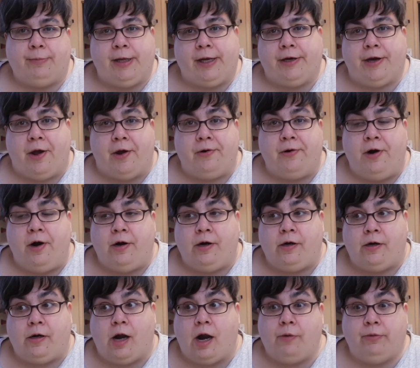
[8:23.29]
no,
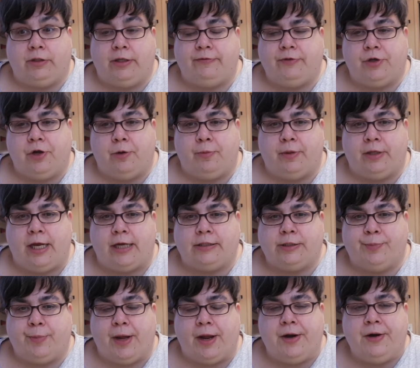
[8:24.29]
I would love to go to burlesque,
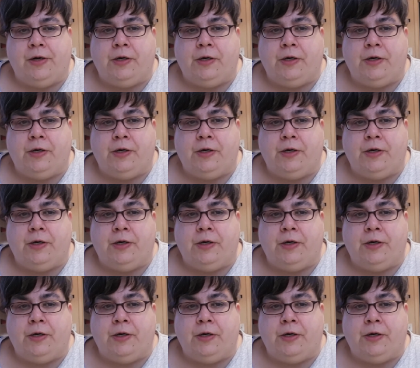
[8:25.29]
but